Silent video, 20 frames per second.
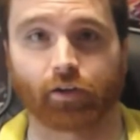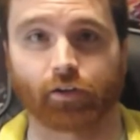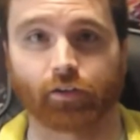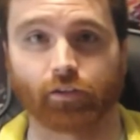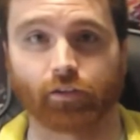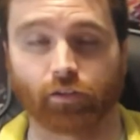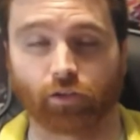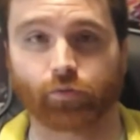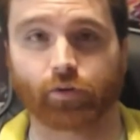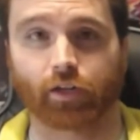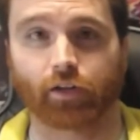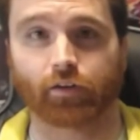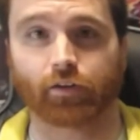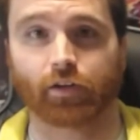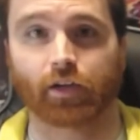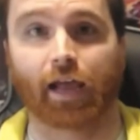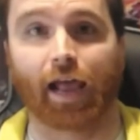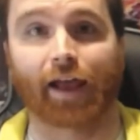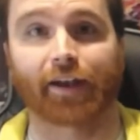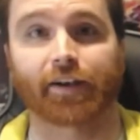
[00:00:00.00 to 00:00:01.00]

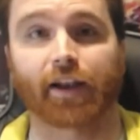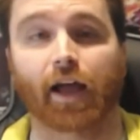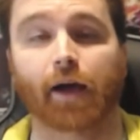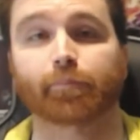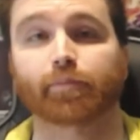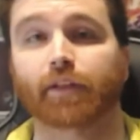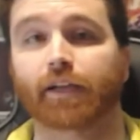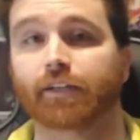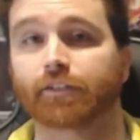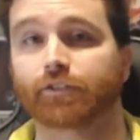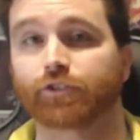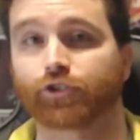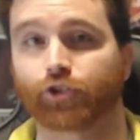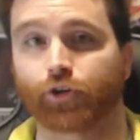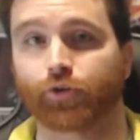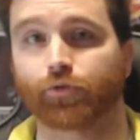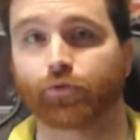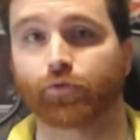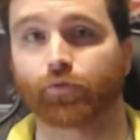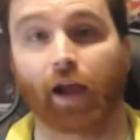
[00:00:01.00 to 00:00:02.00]
Luna had not played
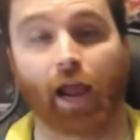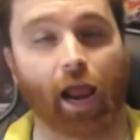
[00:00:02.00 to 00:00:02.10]
2.